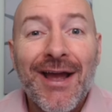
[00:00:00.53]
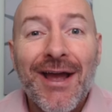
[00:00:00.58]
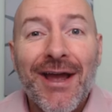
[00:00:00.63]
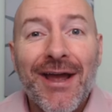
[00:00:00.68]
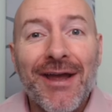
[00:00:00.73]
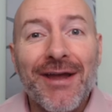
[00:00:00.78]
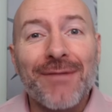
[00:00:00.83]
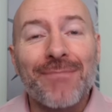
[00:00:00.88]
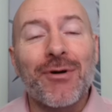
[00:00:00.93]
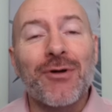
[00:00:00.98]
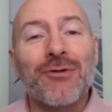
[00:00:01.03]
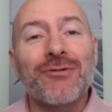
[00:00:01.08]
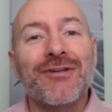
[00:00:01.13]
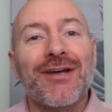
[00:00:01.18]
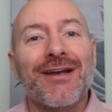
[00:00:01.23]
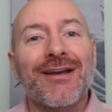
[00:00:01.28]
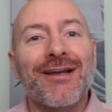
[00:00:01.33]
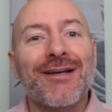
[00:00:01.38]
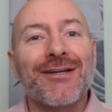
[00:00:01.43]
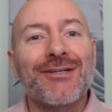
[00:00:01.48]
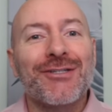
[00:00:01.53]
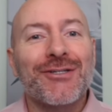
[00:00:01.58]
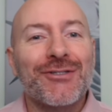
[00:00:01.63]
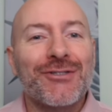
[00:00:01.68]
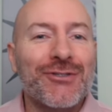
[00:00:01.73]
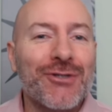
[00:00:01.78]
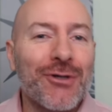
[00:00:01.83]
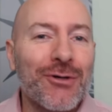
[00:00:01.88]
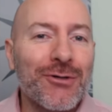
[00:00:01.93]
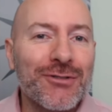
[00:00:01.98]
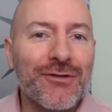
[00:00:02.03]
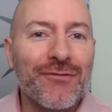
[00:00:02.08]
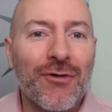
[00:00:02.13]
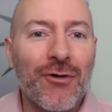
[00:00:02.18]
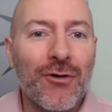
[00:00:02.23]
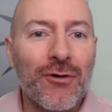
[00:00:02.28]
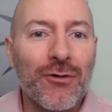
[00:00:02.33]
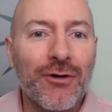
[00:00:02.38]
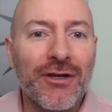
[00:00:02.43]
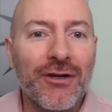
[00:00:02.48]
Hey, Bowtie Nation, Joseph
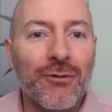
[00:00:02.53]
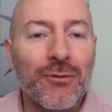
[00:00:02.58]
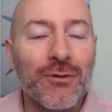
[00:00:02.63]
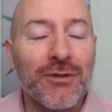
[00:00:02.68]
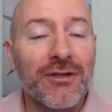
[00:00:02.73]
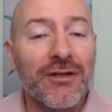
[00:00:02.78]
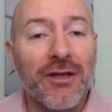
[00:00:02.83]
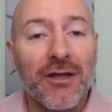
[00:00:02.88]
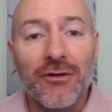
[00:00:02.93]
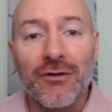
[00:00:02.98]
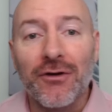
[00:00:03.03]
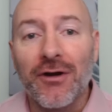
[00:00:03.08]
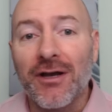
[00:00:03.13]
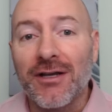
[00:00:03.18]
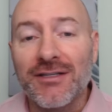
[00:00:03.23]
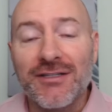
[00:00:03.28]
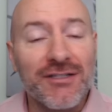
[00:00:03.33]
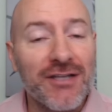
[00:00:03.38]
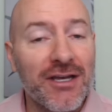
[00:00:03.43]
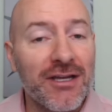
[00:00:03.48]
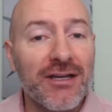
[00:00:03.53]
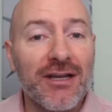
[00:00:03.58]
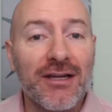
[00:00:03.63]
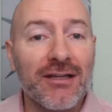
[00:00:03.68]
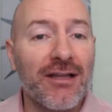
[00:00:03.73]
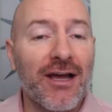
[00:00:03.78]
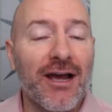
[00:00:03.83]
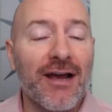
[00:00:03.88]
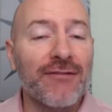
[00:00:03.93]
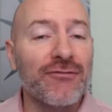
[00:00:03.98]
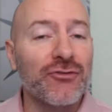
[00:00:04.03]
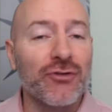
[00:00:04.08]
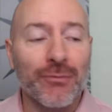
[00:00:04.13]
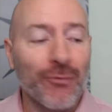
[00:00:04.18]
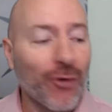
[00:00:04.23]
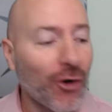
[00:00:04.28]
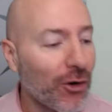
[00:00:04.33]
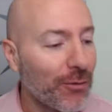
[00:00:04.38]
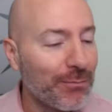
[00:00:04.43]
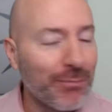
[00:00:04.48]
Hogue here with another uh, Sunday live
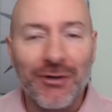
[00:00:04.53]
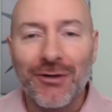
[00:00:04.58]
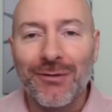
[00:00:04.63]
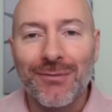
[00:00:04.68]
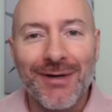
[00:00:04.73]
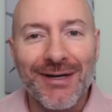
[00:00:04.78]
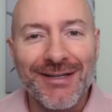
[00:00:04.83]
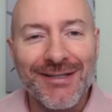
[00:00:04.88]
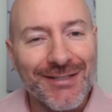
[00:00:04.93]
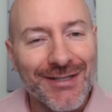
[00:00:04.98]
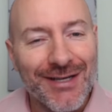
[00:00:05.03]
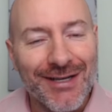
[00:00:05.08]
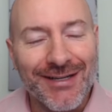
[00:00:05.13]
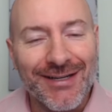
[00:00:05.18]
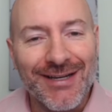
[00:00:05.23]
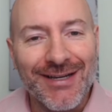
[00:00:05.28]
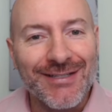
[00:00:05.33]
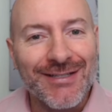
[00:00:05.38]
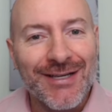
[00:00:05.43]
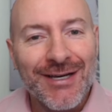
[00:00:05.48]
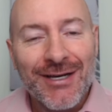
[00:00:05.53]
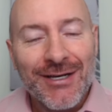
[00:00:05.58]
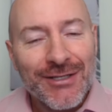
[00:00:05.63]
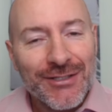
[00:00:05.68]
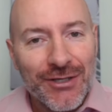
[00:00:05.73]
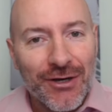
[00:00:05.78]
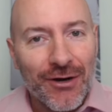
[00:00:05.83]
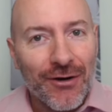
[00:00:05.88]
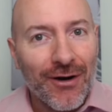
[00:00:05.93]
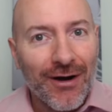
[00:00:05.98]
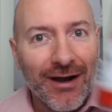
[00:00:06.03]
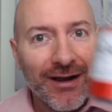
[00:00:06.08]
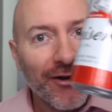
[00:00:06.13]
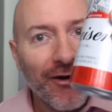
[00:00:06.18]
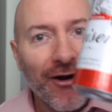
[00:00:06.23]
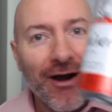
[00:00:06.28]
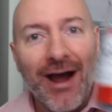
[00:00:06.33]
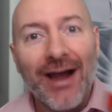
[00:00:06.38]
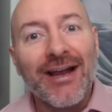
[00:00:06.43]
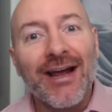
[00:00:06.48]
stream, our Beer Money Sundays. So, uh, you
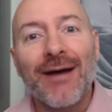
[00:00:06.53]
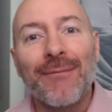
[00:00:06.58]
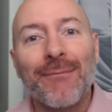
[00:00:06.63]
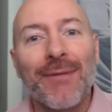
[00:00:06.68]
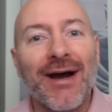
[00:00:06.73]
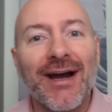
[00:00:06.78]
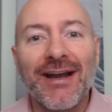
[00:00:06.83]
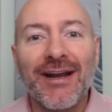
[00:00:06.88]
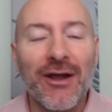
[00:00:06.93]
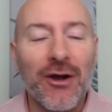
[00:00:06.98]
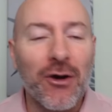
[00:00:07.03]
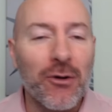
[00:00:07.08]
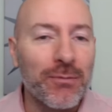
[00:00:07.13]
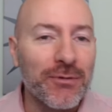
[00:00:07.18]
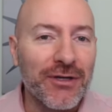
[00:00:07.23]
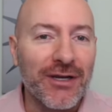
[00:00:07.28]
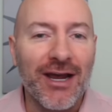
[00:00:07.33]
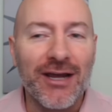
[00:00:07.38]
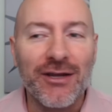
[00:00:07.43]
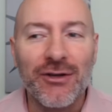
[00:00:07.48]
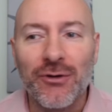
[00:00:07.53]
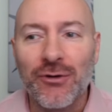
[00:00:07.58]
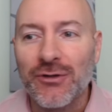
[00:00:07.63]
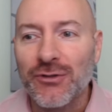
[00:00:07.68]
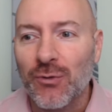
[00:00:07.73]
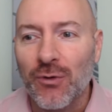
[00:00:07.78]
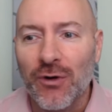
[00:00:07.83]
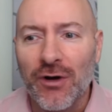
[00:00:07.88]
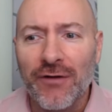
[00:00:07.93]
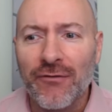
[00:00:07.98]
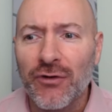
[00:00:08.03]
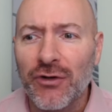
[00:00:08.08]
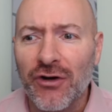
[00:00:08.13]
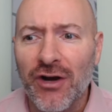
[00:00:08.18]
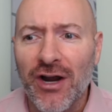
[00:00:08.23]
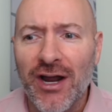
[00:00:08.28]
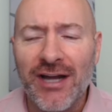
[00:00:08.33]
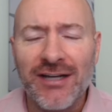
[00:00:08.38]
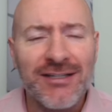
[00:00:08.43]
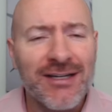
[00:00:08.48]
know, I got mine. I hope you got yours wherever
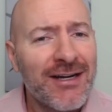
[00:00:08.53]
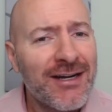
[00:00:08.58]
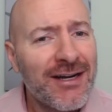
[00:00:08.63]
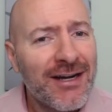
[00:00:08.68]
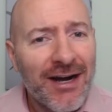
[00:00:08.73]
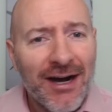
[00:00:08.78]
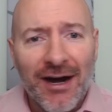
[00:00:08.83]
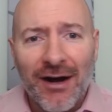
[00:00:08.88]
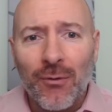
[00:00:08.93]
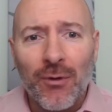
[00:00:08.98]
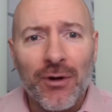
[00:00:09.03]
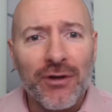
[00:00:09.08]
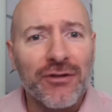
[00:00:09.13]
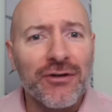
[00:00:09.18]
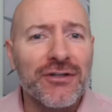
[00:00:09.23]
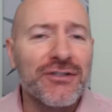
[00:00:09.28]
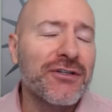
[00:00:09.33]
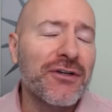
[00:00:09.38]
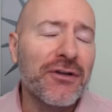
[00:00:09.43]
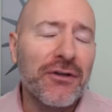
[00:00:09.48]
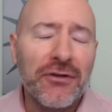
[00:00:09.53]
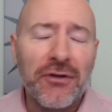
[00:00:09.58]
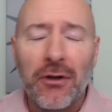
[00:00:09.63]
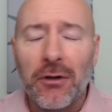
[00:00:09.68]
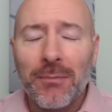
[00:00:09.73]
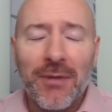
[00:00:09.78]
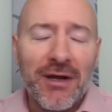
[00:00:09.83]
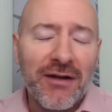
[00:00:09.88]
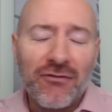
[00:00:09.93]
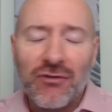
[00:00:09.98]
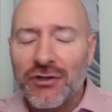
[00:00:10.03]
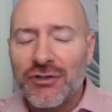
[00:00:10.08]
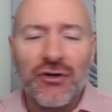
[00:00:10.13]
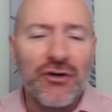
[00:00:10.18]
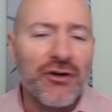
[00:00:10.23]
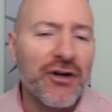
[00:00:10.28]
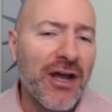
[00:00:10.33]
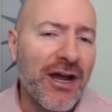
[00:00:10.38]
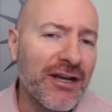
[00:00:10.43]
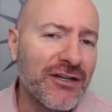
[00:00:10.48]
you're at, uh, whether it's an adult beverage
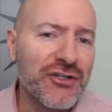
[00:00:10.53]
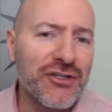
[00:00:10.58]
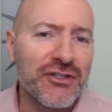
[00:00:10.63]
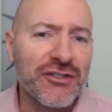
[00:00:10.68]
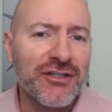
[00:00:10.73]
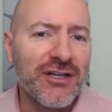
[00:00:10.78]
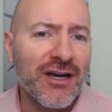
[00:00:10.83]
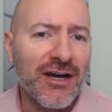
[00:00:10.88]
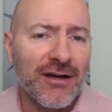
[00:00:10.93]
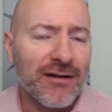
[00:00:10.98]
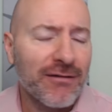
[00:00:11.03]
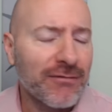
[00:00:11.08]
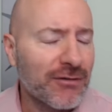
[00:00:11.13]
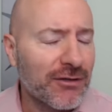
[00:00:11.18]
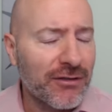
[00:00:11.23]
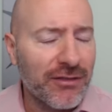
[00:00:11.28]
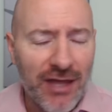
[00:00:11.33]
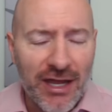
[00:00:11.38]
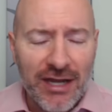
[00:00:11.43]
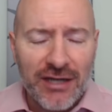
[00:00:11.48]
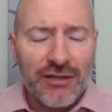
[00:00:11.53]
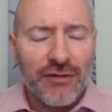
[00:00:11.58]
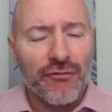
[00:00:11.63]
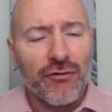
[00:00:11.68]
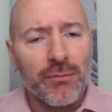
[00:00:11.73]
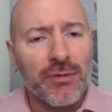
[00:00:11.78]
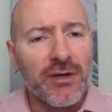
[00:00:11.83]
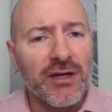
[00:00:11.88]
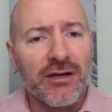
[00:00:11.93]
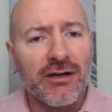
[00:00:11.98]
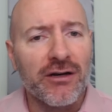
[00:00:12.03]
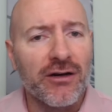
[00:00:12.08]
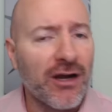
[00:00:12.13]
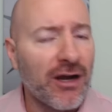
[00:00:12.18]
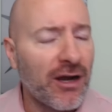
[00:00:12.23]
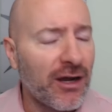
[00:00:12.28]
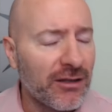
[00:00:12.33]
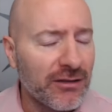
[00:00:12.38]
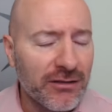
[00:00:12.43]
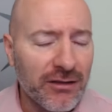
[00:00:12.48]
or not. Just uh, thank you for being here.
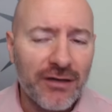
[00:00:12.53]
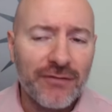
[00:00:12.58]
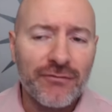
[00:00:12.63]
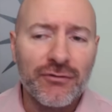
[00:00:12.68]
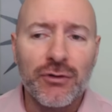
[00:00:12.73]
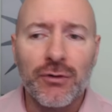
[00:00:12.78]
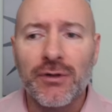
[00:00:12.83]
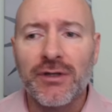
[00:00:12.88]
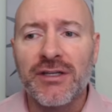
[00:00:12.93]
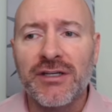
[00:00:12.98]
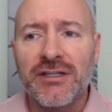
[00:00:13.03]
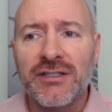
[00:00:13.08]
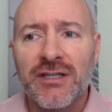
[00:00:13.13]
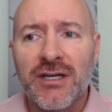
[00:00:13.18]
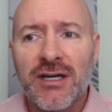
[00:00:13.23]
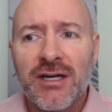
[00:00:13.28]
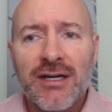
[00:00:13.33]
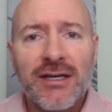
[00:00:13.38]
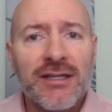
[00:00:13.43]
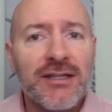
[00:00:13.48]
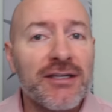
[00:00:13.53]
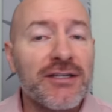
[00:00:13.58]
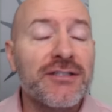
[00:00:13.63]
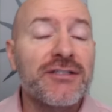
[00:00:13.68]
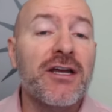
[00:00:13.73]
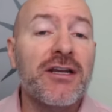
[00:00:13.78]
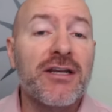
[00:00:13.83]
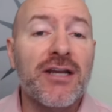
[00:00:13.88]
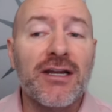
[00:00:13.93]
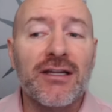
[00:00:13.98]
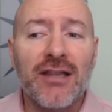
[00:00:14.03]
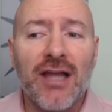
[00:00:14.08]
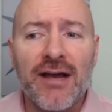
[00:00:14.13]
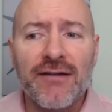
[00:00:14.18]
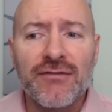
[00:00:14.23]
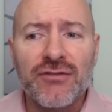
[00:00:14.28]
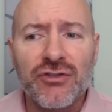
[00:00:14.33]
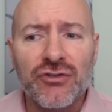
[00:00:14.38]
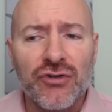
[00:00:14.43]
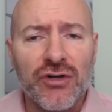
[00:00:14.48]
I, I, love doing these these Sunday
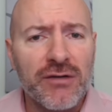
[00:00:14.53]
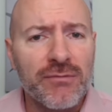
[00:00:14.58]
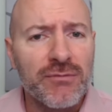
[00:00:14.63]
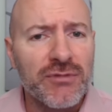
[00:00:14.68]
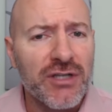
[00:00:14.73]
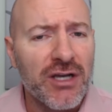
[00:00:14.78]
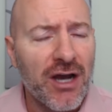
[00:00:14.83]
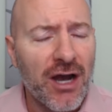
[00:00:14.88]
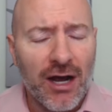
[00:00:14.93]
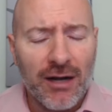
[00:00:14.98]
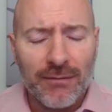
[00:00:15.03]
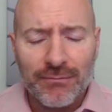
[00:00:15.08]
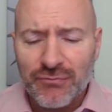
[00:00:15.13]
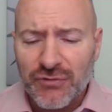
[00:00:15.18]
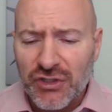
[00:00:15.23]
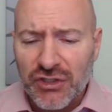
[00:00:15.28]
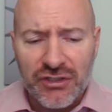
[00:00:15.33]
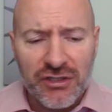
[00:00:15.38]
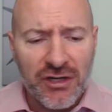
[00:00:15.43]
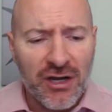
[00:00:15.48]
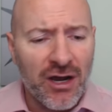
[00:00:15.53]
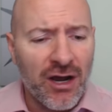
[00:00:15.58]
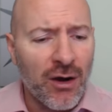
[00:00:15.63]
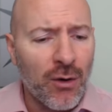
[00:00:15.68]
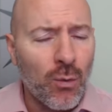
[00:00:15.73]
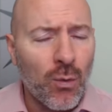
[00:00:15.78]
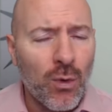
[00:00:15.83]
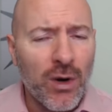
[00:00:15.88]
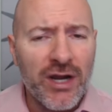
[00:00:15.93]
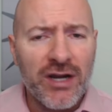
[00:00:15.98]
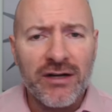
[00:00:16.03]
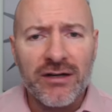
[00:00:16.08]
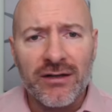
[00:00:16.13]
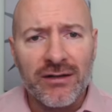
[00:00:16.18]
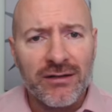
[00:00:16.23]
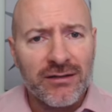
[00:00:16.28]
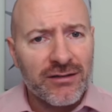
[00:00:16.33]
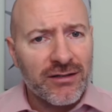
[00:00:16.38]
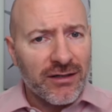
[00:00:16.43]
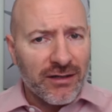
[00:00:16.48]
live streams. Uh, just a, a, way
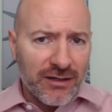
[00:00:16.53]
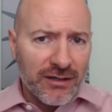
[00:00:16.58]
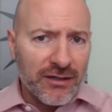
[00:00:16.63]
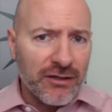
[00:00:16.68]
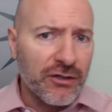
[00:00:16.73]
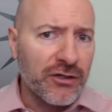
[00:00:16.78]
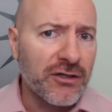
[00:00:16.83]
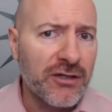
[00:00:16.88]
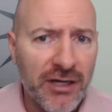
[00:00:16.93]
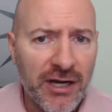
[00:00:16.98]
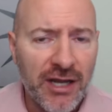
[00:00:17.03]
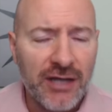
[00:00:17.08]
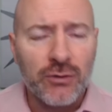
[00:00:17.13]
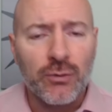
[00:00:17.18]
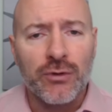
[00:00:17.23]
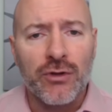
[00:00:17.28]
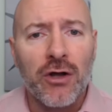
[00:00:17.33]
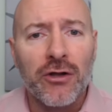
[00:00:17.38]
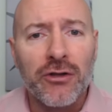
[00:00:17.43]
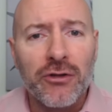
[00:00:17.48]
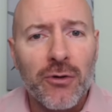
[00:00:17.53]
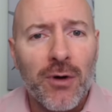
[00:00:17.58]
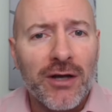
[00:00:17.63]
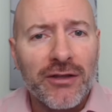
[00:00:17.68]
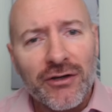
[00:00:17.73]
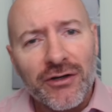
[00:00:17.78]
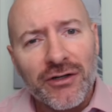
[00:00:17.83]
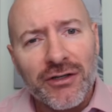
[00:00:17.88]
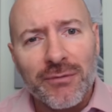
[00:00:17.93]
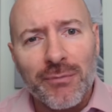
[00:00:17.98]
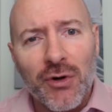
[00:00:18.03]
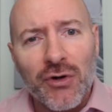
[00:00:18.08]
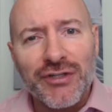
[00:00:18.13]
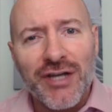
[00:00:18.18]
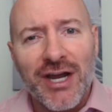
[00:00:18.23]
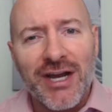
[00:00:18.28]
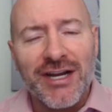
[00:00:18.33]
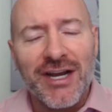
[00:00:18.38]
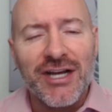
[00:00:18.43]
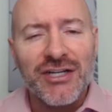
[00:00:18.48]
to, to con connect with all you out there in the
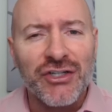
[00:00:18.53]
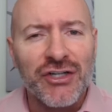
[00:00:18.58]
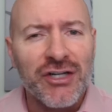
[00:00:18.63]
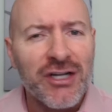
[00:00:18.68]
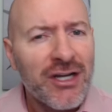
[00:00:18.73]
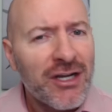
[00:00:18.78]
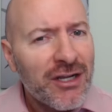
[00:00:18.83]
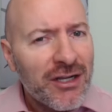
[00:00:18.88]
Bowtie Nation.